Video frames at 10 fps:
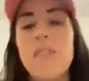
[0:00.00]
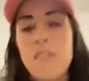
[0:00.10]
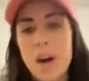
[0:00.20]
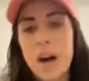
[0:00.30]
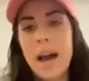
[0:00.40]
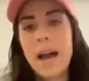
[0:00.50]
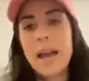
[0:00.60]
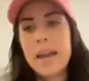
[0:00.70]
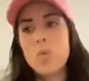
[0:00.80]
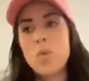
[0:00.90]

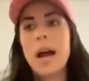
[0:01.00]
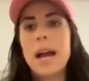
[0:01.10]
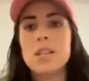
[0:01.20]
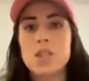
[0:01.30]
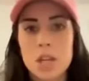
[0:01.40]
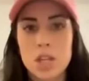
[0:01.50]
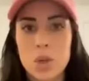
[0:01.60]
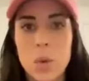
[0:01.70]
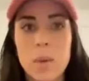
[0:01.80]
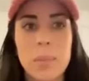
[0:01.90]
when I started
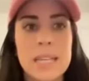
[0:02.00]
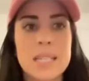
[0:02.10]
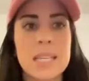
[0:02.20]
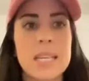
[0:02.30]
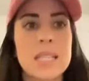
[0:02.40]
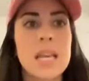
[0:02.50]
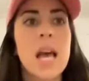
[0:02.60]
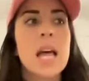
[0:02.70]
doing Plexus,